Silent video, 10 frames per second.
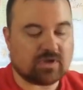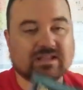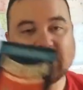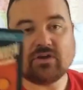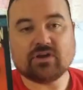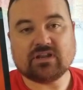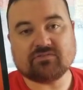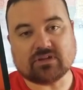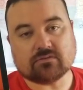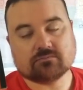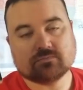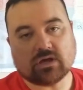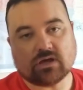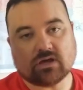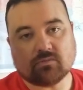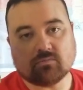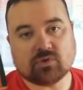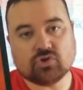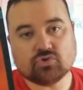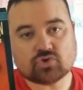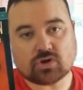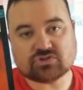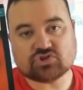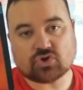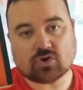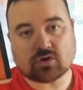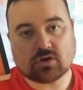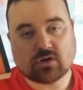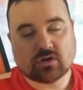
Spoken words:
Larry Niven, Neutron Star.